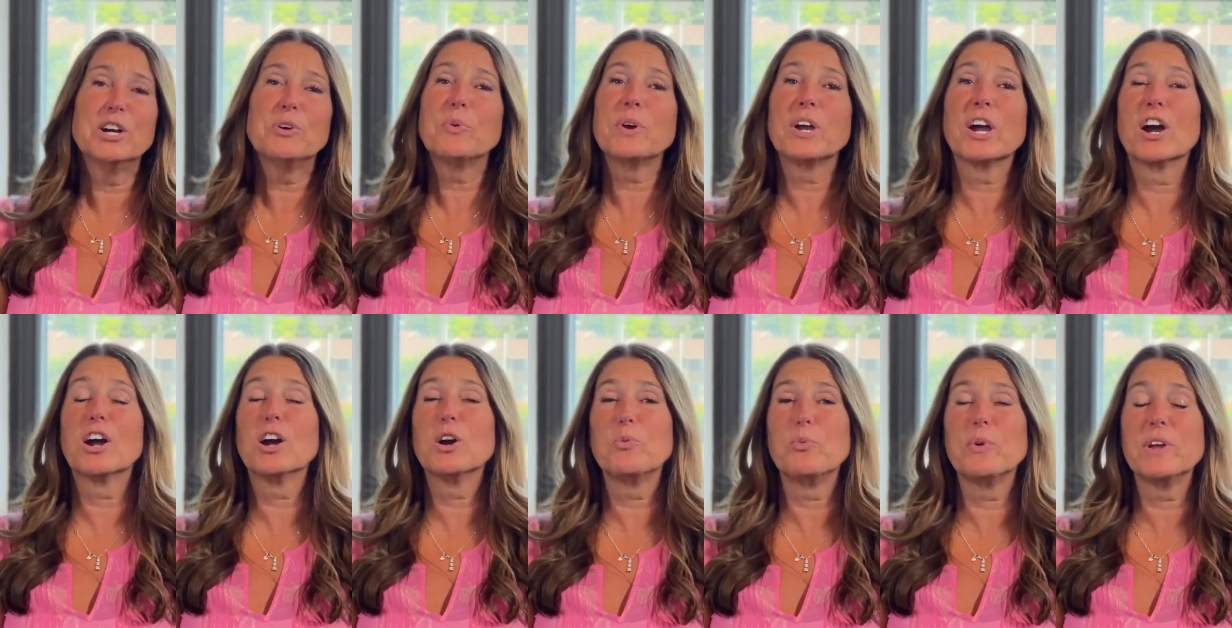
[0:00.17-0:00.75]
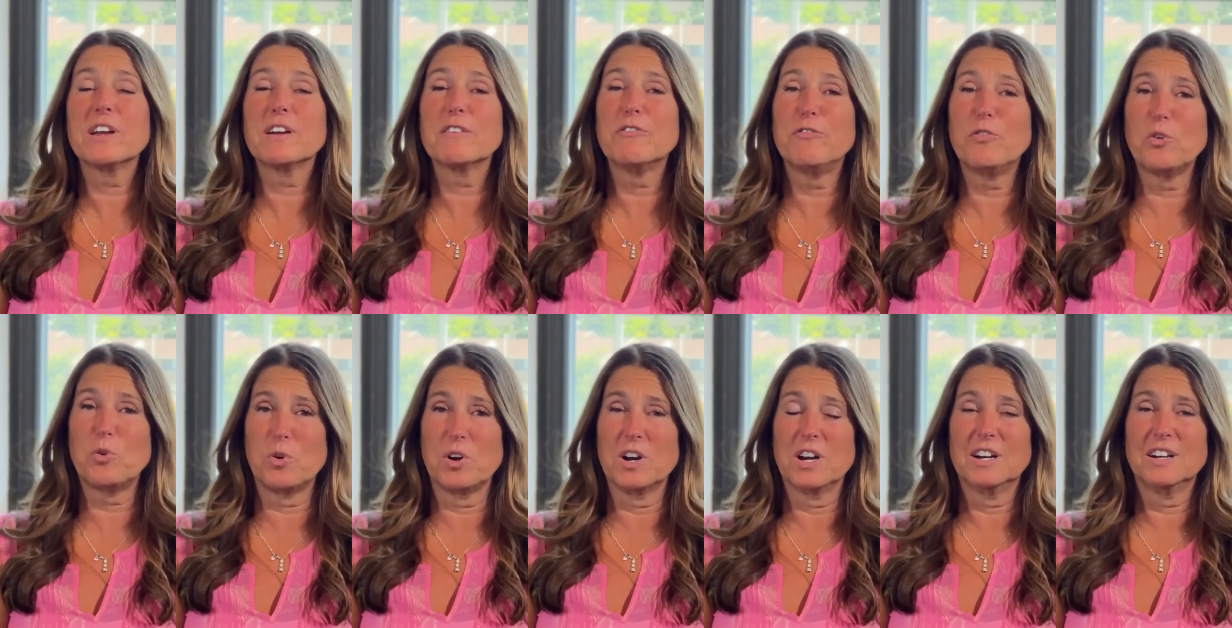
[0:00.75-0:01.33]
we are at week
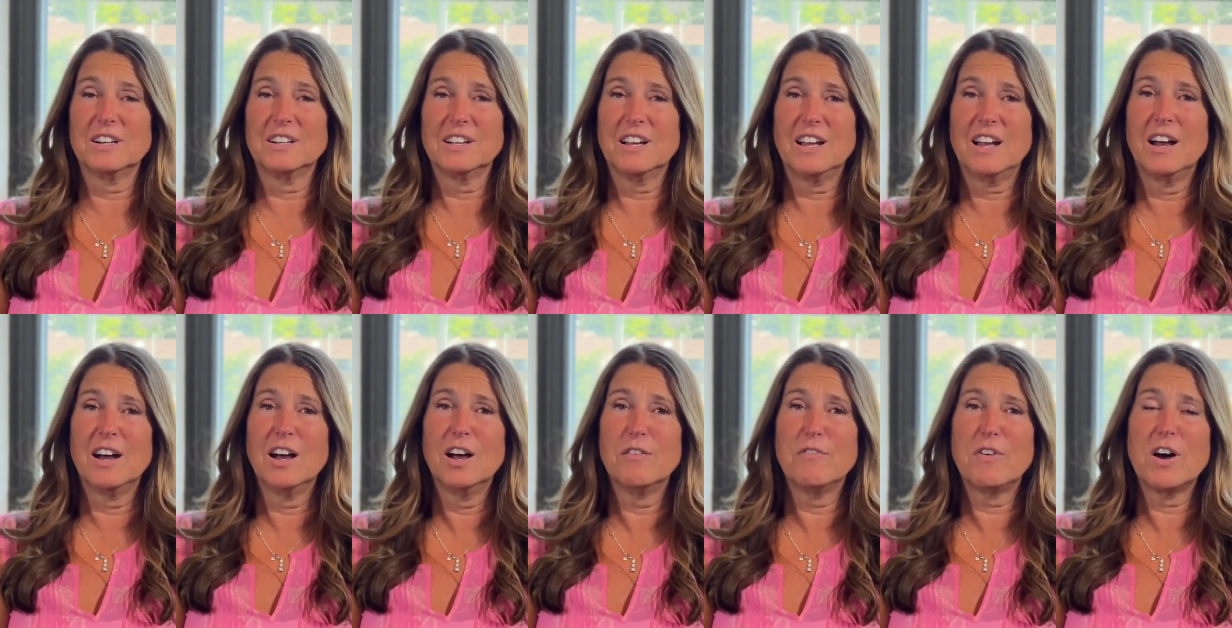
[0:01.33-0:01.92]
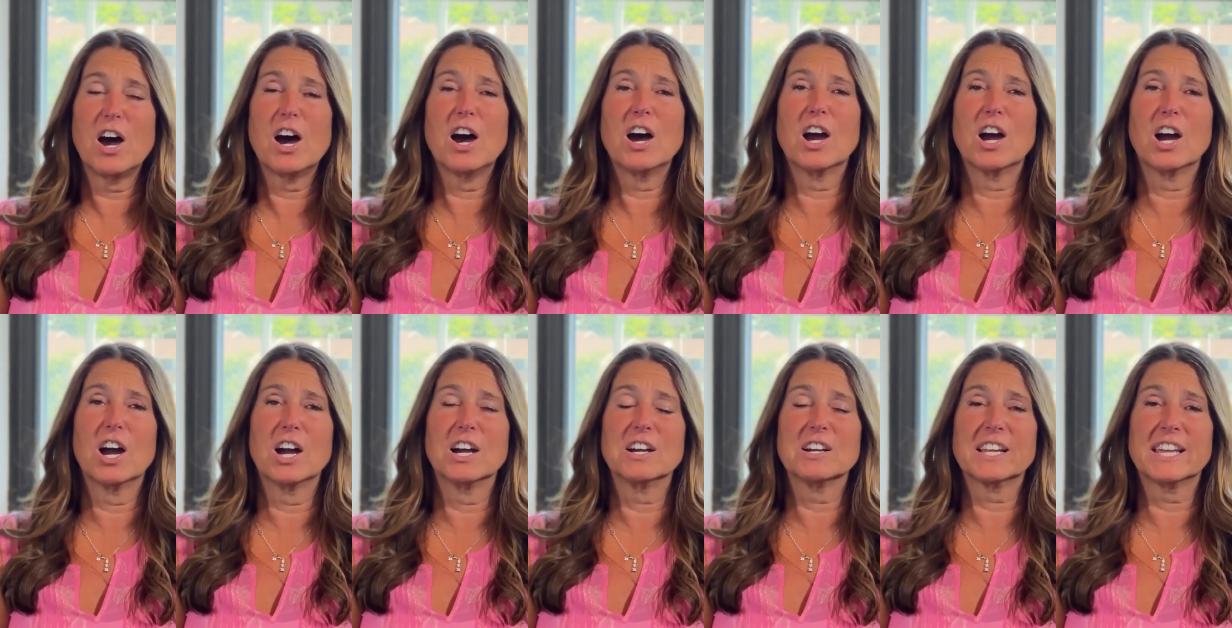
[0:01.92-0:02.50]
4 of
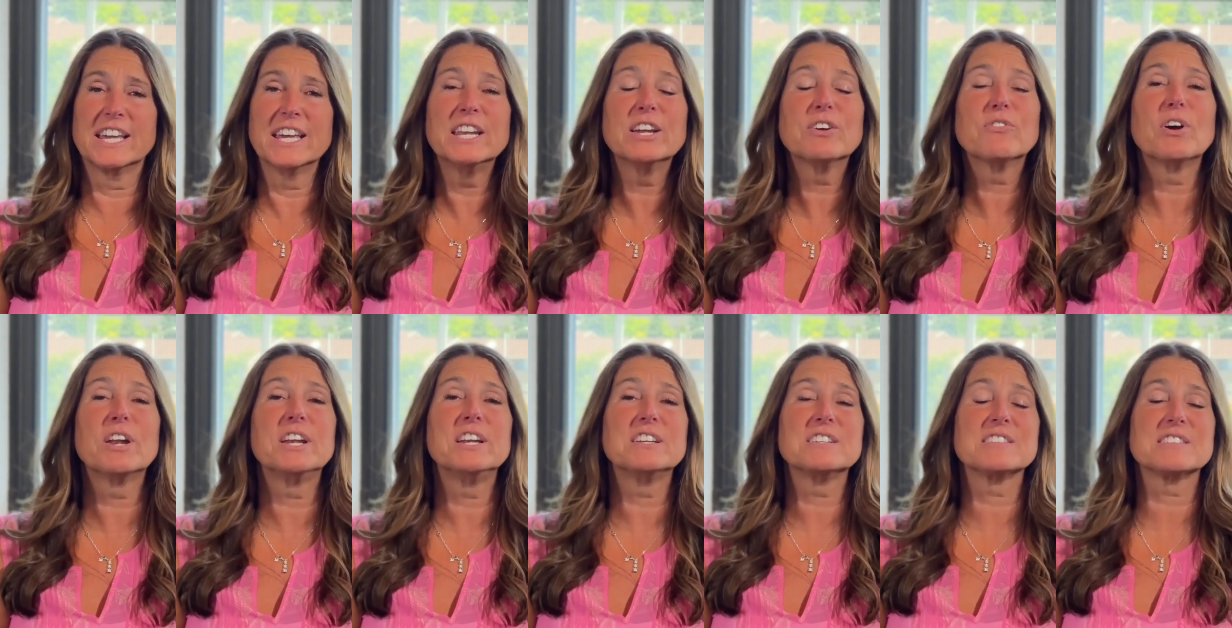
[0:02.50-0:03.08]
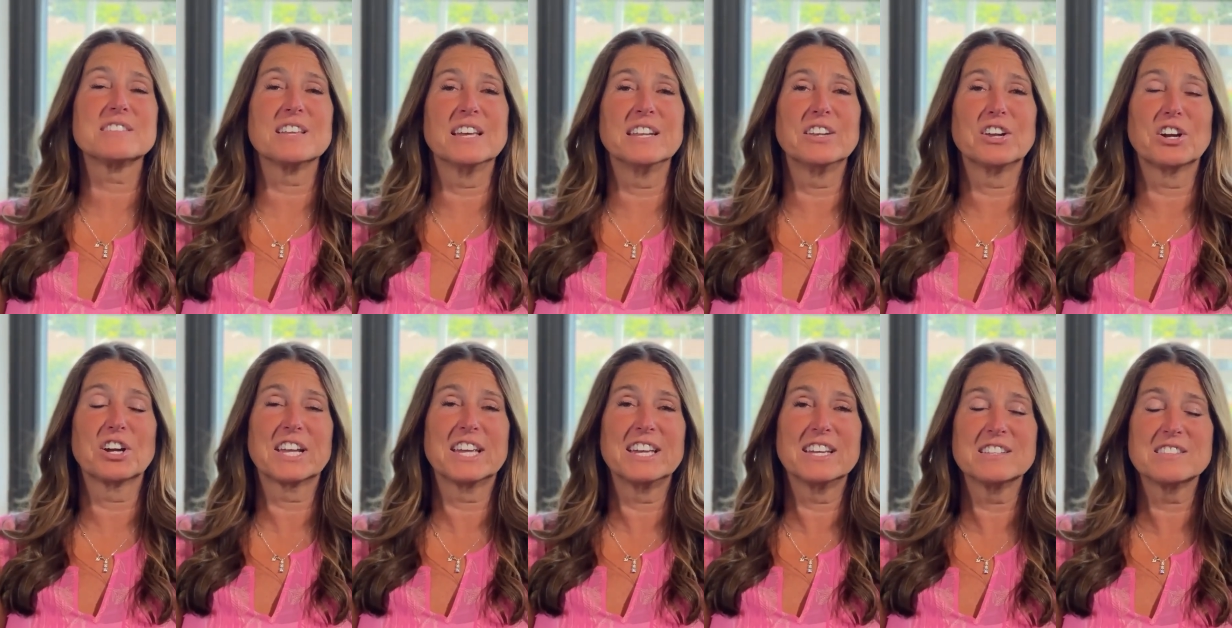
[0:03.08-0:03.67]
our getting ready to send our
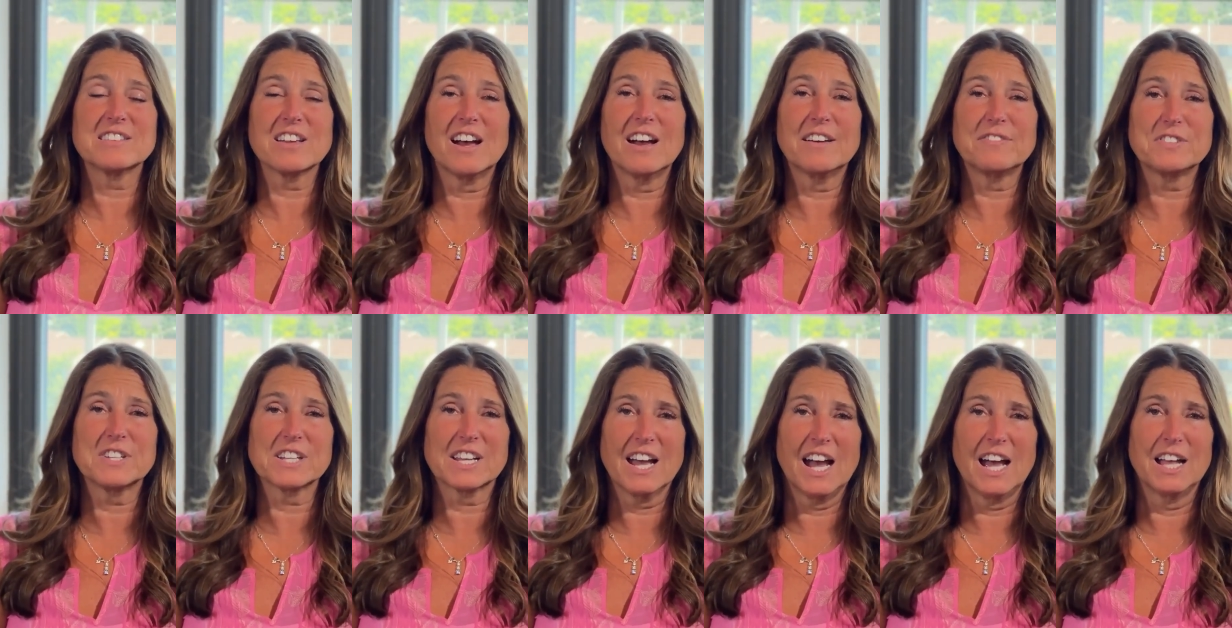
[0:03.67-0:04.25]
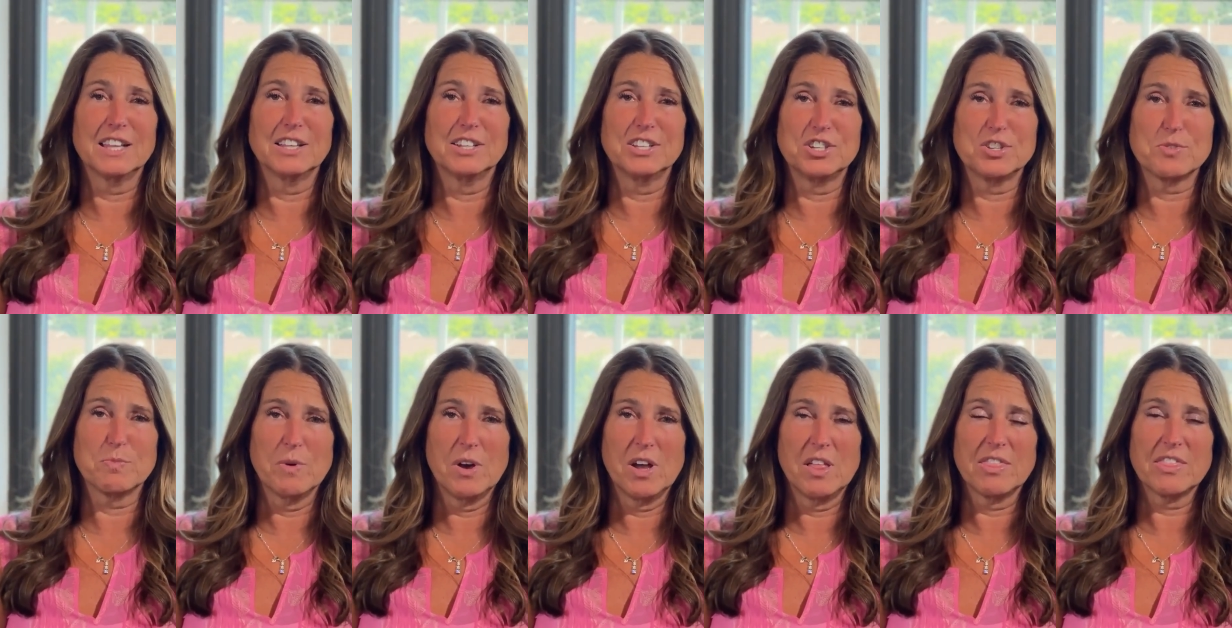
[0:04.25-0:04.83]
kids off to college
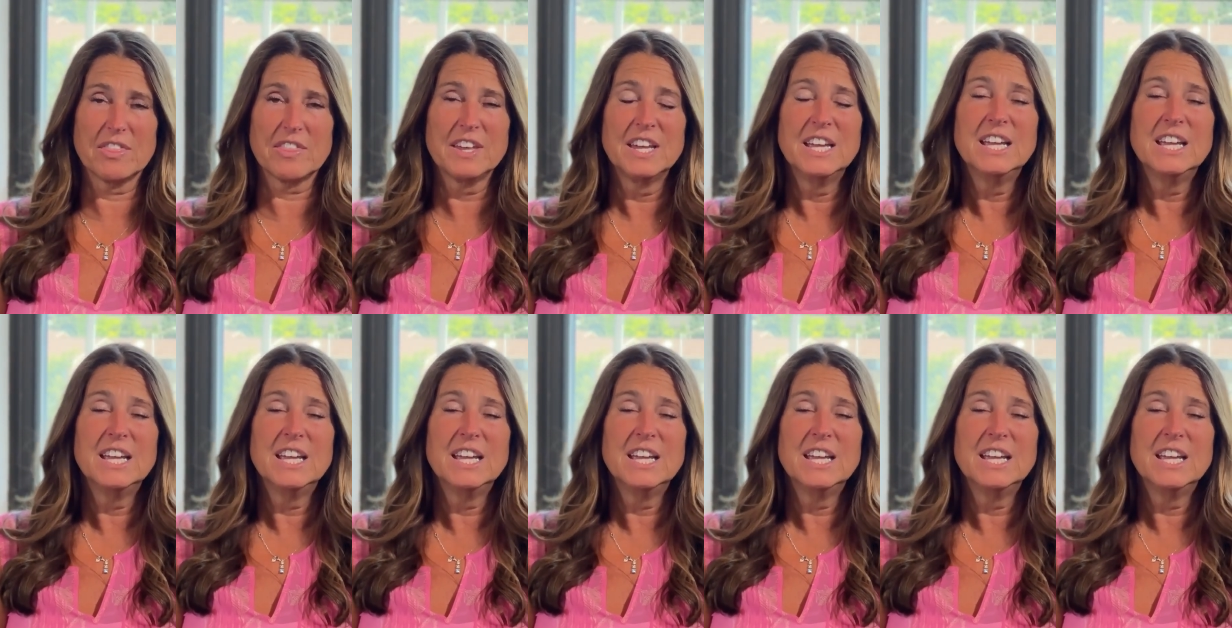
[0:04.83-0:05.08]
month.